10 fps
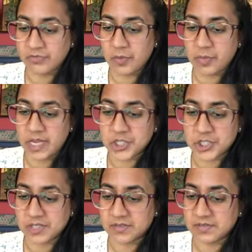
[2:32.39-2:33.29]

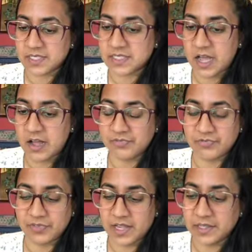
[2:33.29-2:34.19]
information
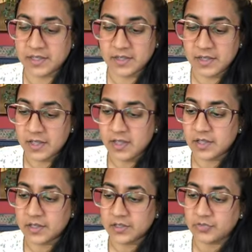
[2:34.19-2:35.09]
stuff, like
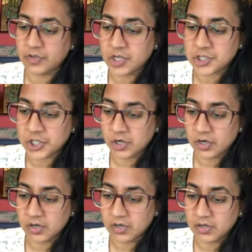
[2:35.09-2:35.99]
you've got
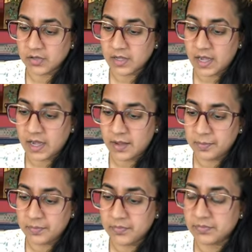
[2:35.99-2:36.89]
your
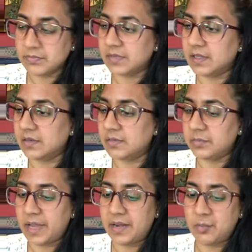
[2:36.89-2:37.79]
um,
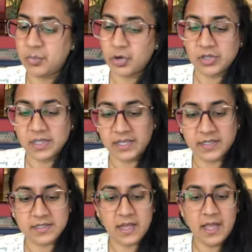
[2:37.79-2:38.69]
pen
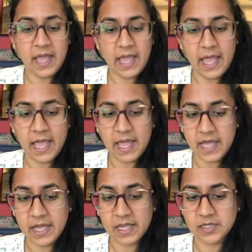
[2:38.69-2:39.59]
booklet,
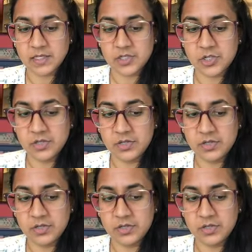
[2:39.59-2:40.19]
and